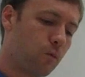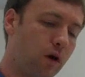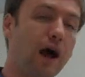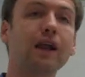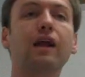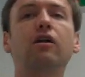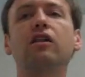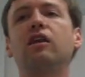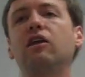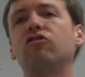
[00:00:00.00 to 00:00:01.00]
We're not here to
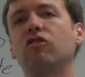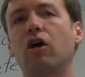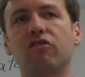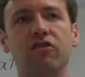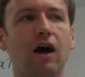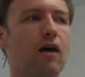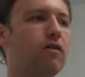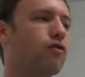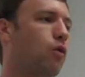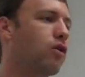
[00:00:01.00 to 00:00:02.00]
teach
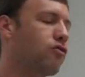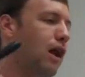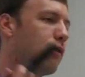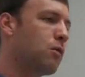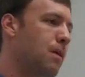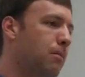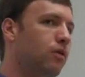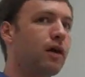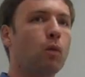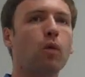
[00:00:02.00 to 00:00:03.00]
ourselves or to try to
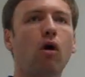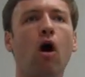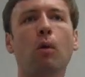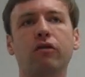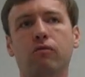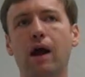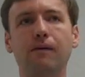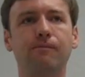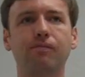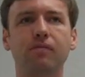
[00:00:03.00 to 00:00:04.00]
remember that we're always right
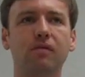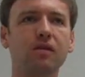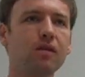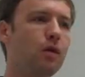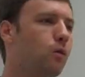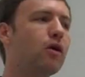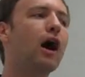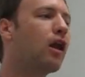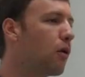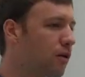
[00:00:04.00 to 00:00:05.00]
we're
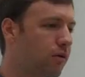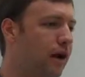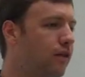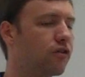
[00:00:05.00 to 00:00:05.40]
not always right.